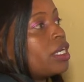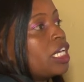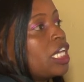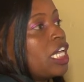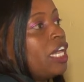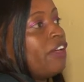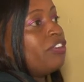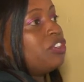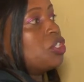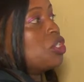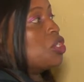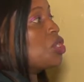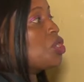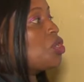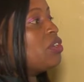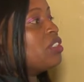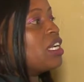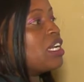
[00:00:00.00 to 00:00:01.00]
If she
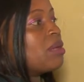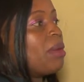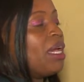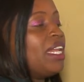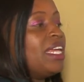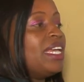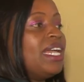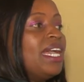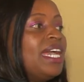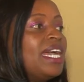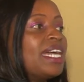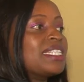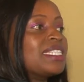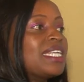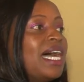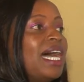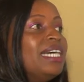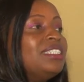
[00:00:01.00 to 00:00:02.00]
sold the remaining
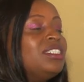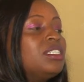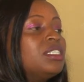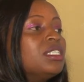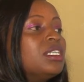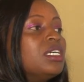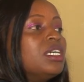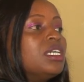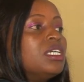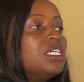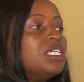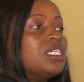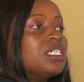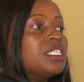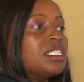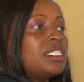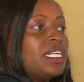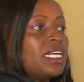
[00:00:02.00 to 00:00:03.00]
eggs at
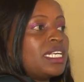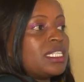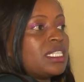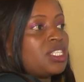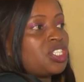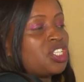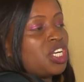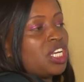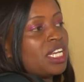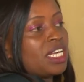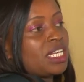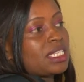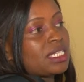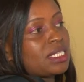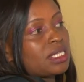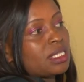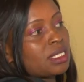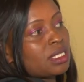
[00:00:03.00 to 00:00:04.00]
6
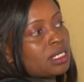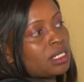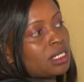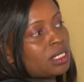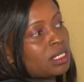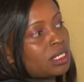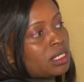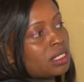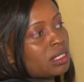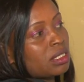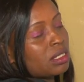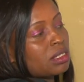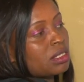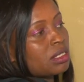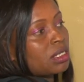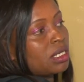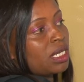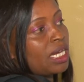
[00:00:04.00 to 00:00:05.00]
shillings
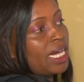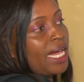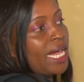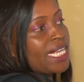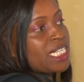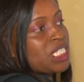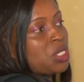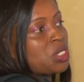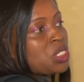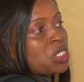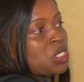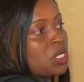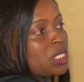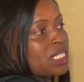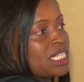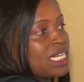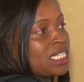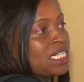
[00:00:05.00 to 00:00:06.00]
and
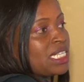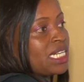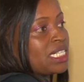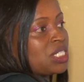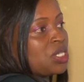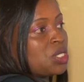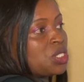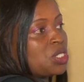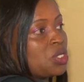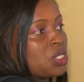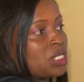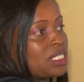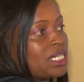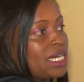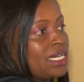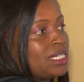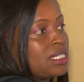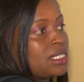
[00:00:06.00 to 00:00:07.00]
00
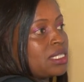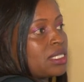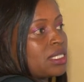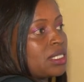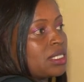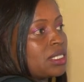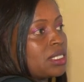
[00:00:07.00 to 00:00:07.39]
cents